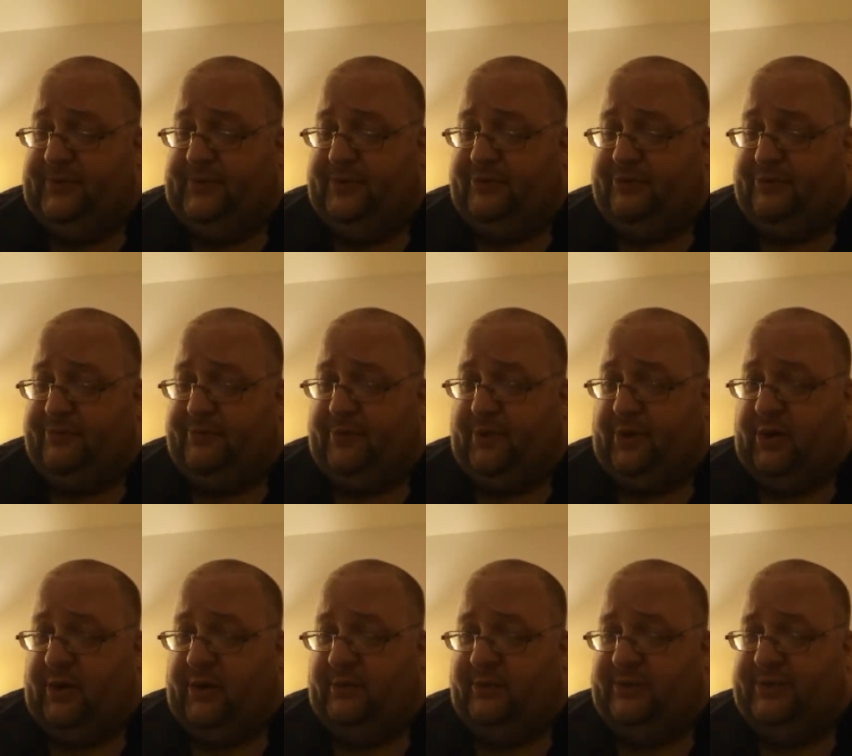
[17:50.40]
Joseph
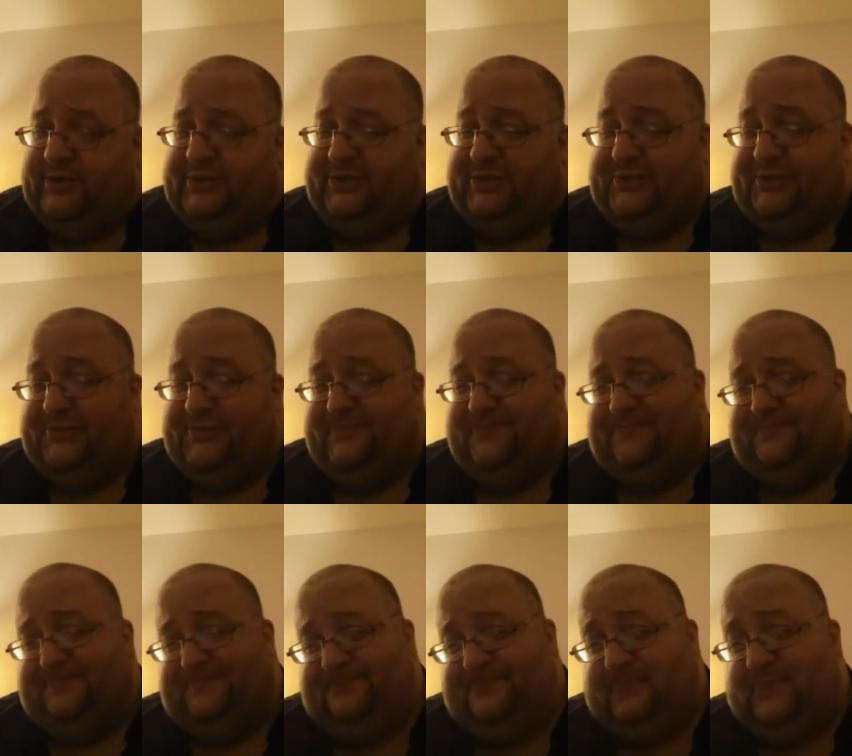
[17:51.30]
Park, which
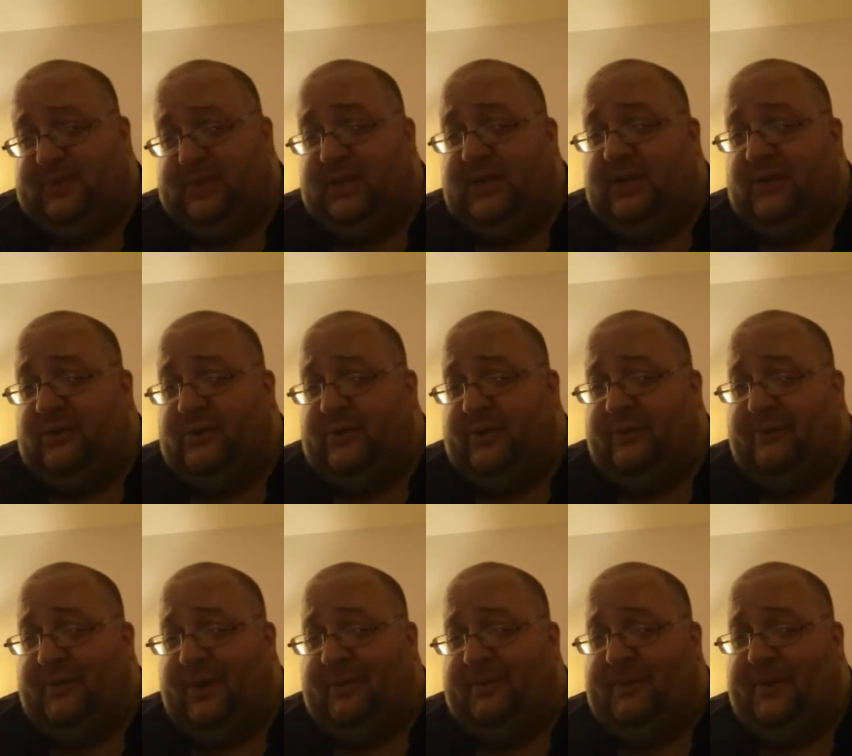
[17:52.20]
you know,
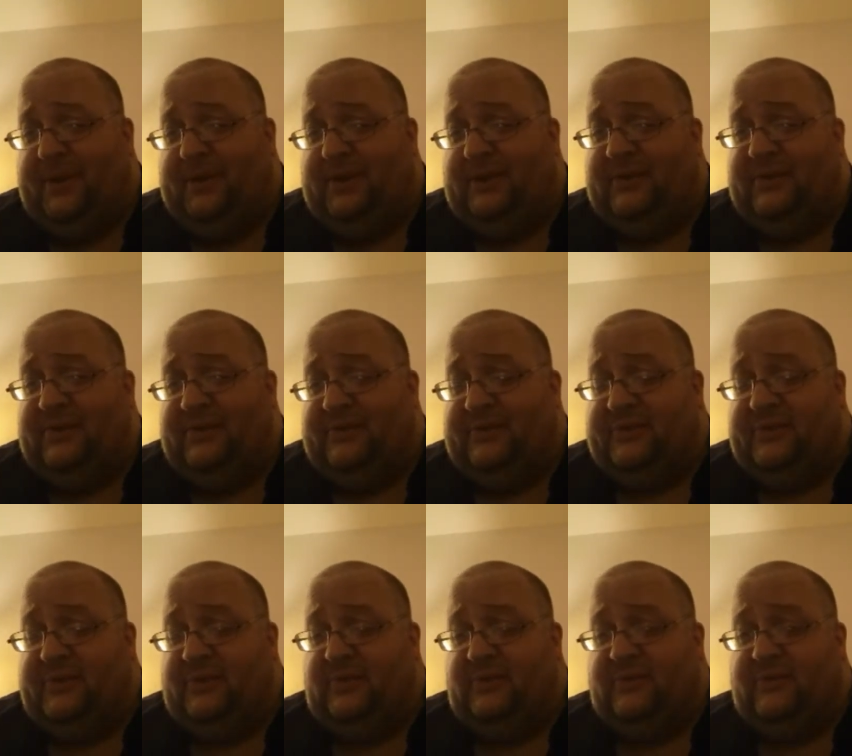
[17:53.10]
in my opinion, is
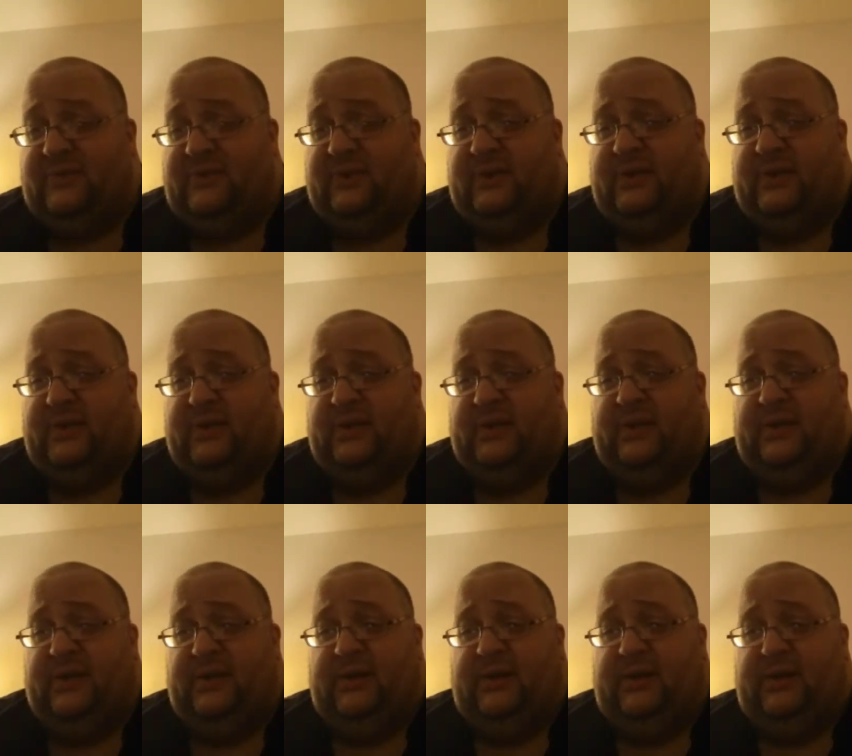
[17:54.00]
is
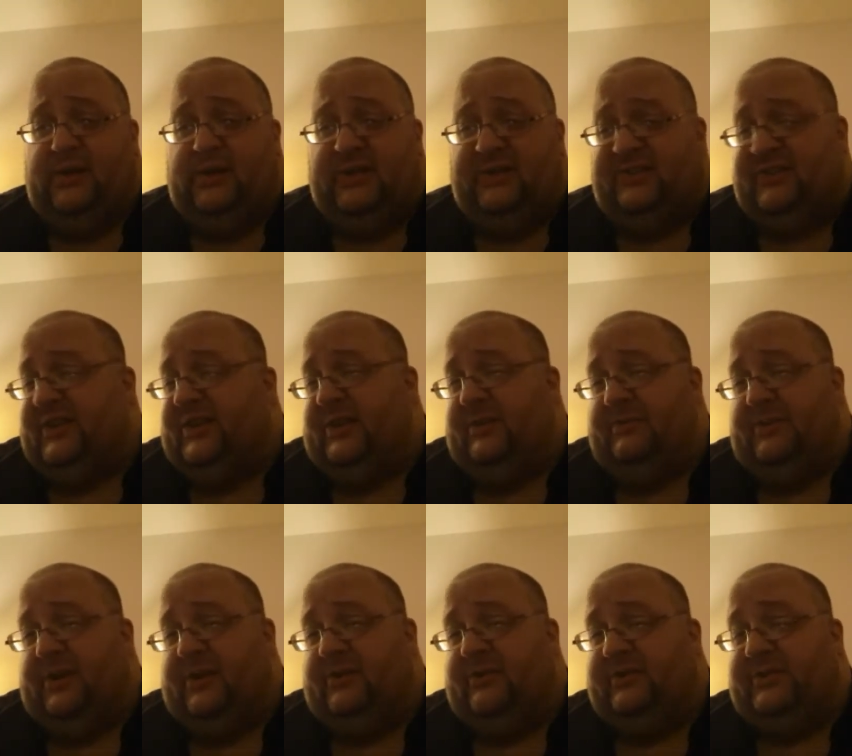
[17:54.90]
doesn't need to
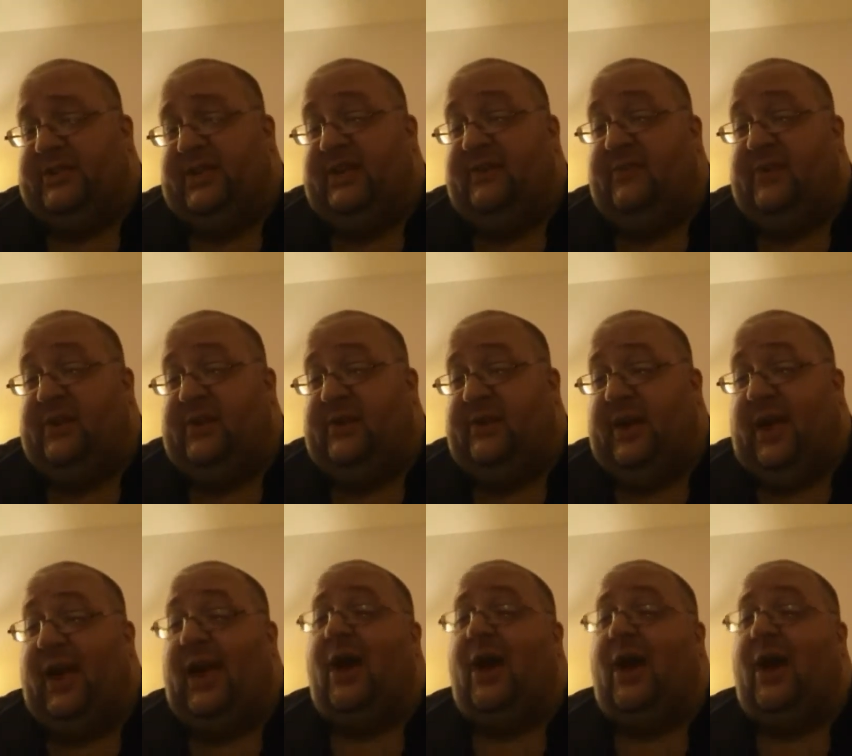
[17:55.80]
be on TV.